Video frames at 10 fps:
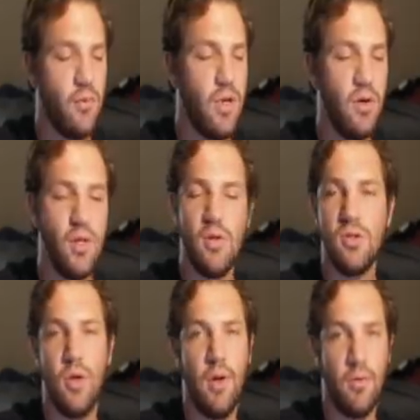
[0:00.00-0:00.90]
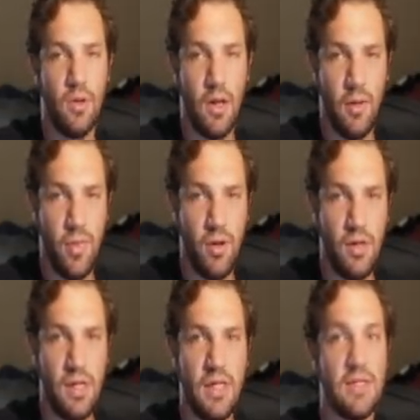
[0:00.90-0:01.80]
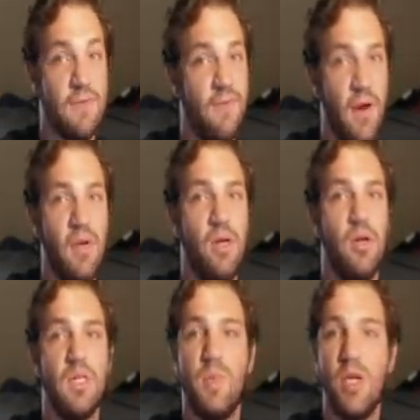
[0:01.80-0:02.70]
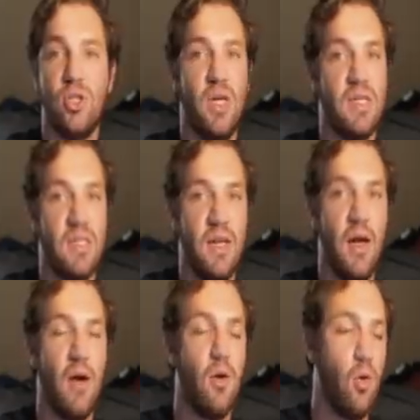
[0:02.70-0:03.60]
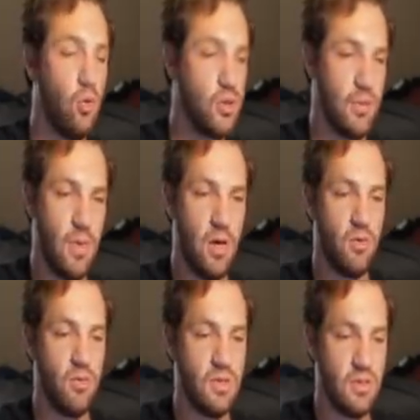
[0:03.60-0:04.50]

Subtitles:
We all know Toyota reliability is very good, especially as they got older models.